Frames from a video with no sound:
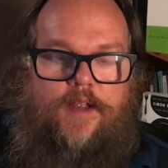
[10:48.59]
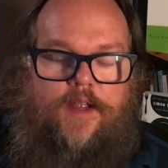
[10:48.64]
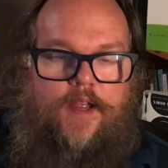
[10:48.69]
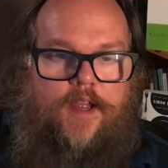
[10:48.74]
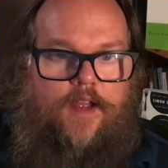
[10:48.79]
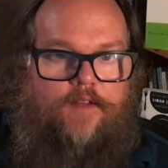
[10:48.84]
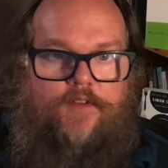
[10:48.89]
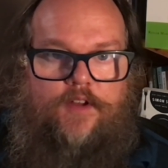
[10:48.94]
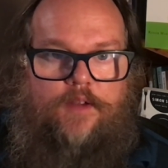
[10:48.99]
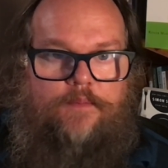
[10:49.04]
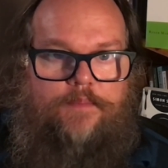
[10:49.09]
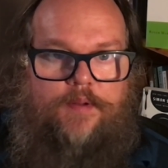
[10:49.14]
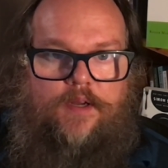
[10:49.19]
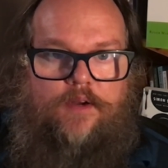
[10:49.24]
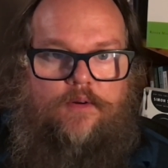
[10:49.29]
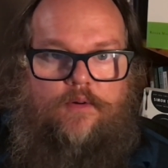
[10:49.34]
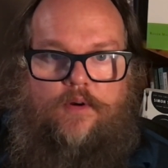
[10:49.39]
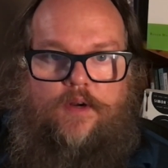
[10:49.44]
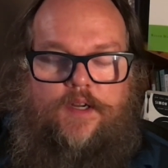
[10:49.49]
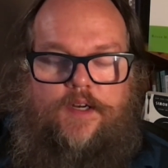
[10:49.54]
having a
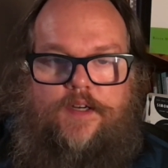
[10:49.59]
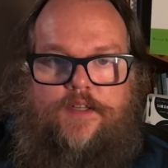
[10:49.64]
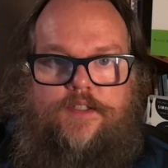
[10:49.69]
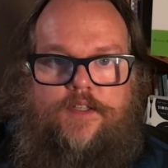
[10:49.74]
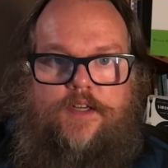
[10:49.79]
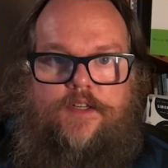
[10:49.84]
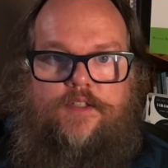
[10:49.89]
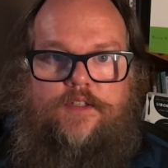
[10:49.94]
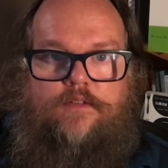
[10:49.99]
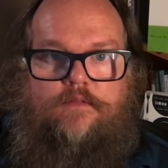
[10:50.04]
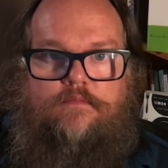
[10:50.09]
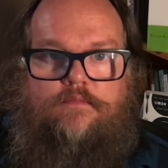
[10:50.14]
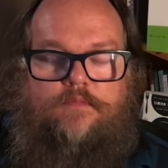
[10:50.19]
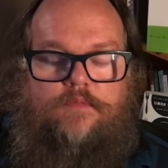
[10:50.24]
peer organization.